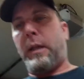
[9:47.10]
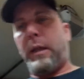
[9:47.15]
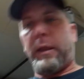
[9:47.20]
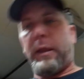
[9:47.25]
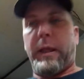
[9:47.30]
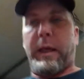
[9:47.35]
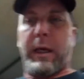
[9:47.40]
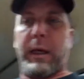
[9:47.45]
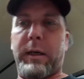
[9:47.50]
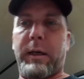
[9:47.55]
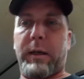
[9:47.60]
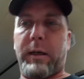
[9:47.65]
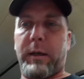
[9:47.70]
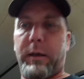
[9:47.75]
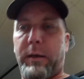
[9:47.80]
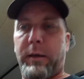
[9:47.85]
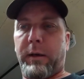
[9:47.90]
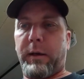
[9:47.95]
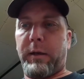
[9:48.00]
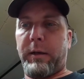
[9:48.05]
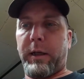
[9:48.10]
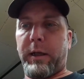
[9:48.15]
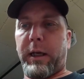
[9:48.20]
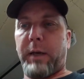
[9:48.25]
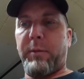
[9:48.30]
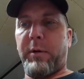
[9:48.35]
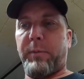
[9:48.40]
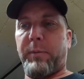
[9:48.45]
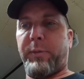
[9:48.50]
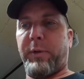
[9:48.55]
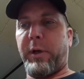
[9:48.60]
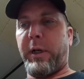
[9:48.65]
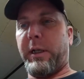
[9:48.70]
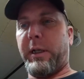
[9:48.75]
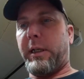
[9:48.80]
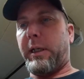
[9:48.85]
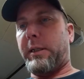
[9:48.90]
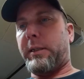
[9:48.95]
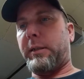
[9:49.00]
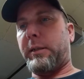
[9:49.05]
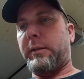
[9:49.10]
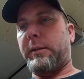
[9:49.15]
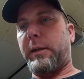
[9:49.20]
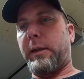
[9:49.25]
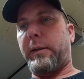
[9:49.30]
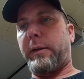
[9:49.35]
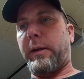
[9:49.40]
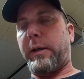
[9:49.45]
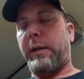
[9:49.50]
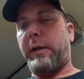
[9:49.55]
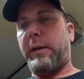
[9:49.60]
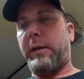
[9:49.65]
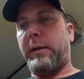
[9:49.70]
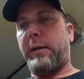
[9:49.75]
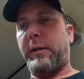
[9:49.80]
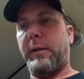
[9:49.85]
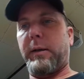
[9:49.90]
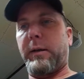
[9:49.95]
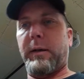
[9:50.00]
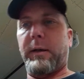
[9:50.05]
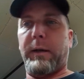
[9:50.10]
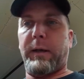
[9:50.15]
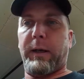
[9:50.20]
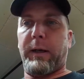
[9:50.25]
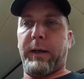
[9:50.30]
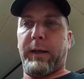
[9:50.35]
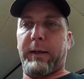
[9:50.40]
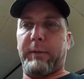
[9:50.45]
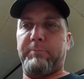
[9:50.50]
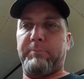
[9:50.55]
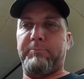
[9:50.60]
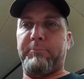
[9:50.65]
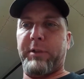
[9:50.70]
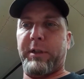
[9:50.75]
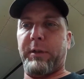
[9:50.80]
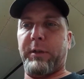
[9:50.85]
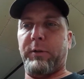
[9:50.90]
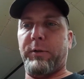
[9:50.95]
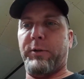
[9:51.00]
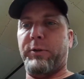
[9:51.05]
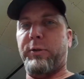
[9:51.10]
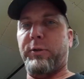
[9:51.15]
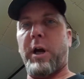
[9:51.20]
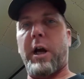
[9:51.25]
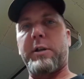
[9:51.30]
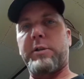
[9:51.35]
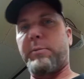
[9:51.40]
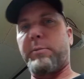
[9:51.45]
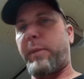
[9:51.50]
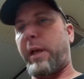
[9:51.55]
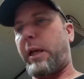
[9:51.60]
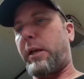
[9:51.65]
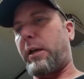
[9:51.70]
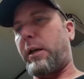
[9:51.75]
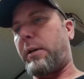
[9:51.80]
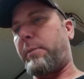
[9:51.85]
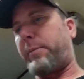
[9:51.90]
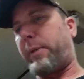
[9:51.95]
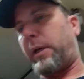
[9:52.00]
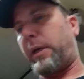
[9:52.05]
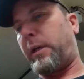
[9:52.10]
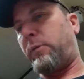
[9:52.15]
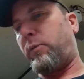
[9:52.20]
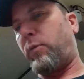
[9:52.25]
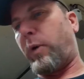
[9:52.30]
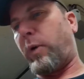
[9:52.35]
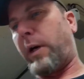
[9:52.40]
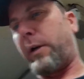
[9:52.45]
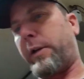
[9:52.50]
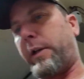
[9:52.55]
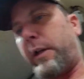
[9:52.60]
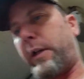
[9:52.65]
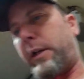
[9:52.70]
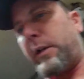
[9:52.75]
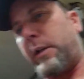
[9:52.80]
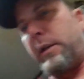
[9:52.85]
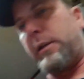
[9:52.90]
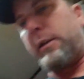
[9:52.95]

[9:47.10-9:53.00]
They came out pretty decent, I think. So the straws are made up and welded into the